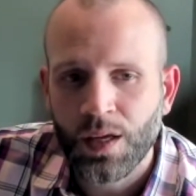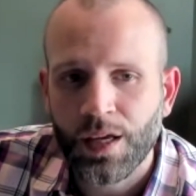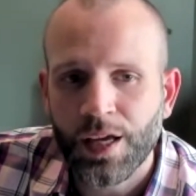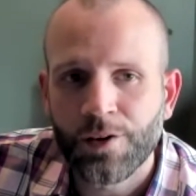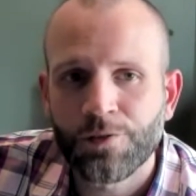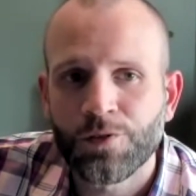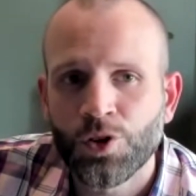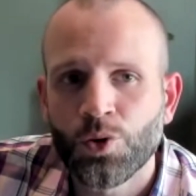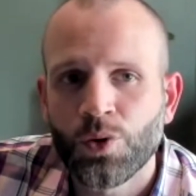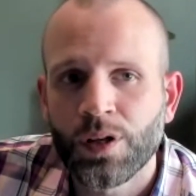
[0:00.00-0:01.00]
if
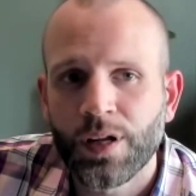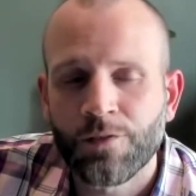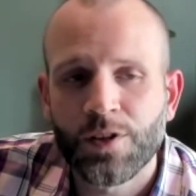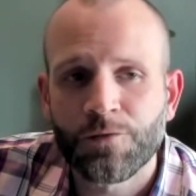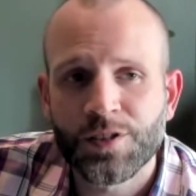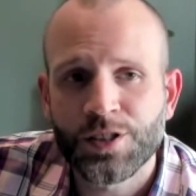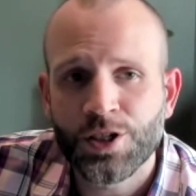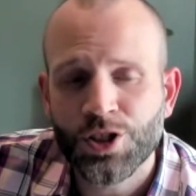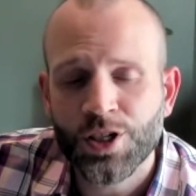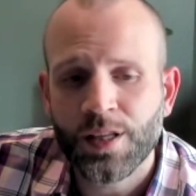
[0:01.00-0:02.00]
the
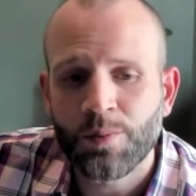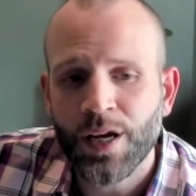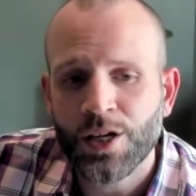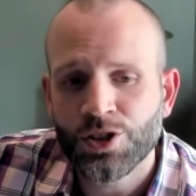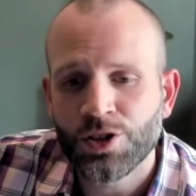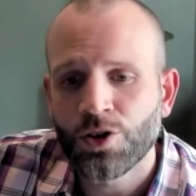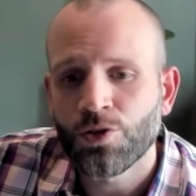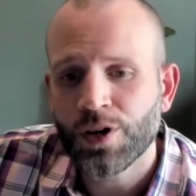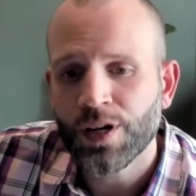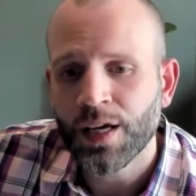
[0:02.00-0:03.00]
physician and the patient
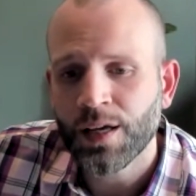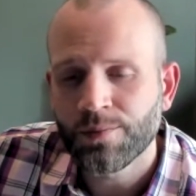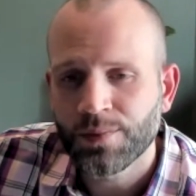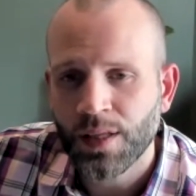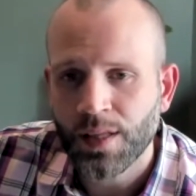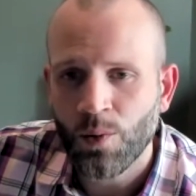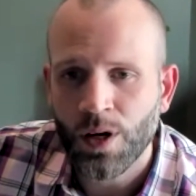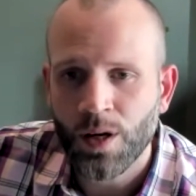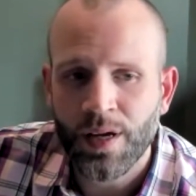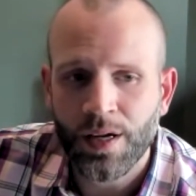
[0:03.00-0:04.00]
agree that they
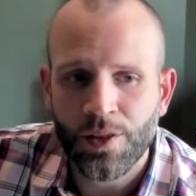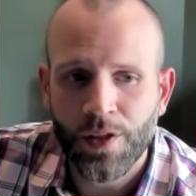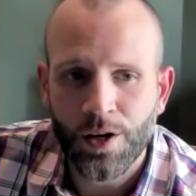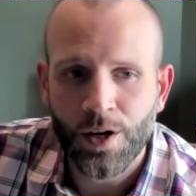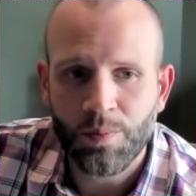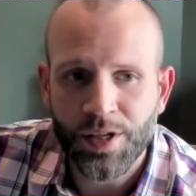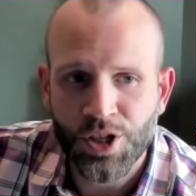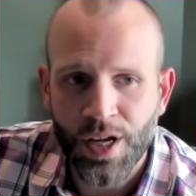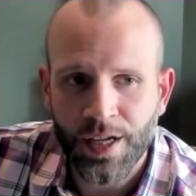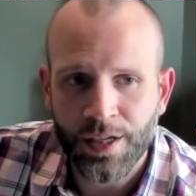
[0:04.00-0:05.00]
want to make a therapy
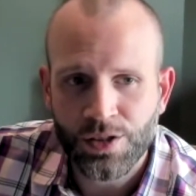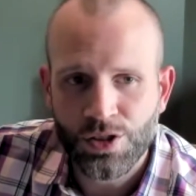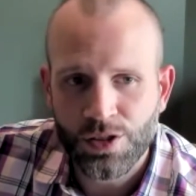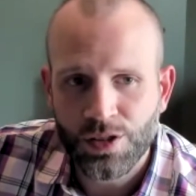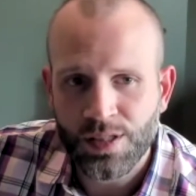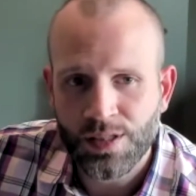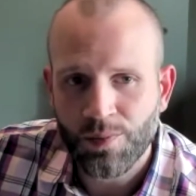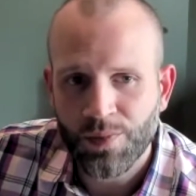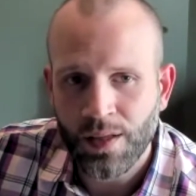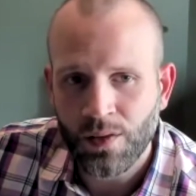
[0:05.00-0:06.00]
change to
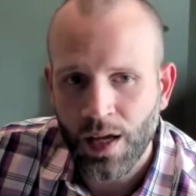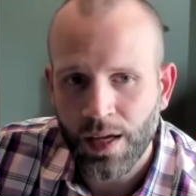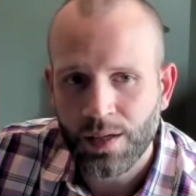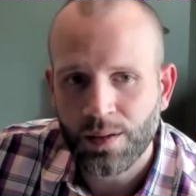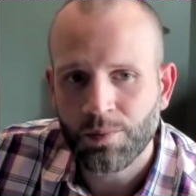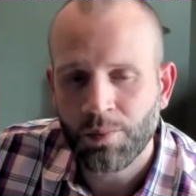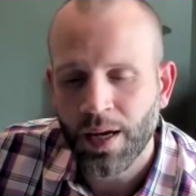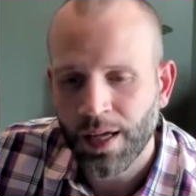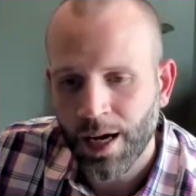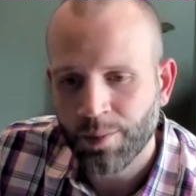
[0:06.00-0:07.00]
something like
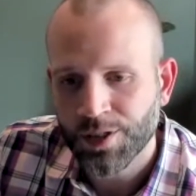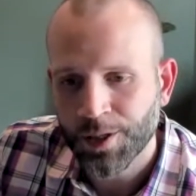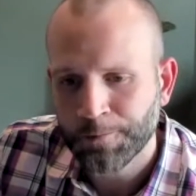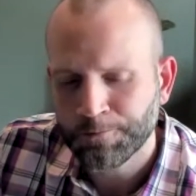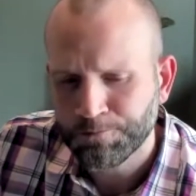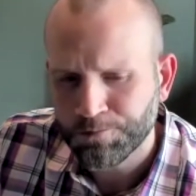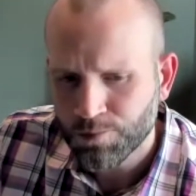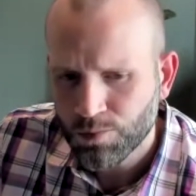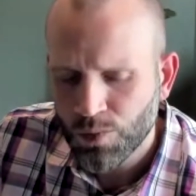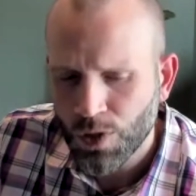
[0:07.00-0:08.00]
Mycapssa,
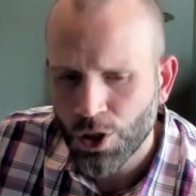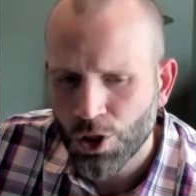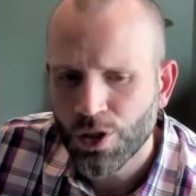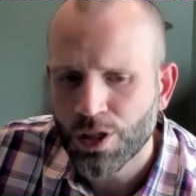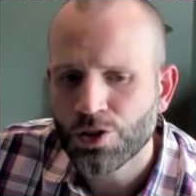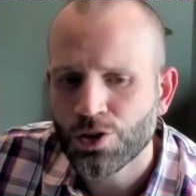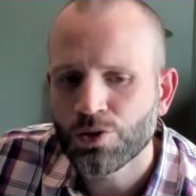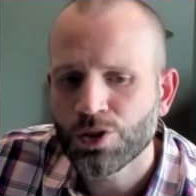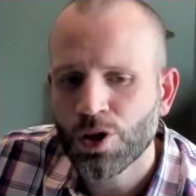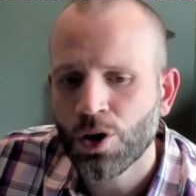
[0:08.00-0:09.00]
you can do
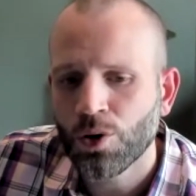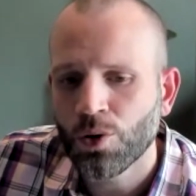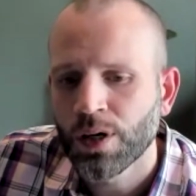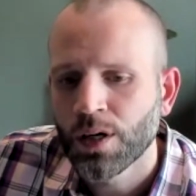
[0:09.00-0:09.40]
so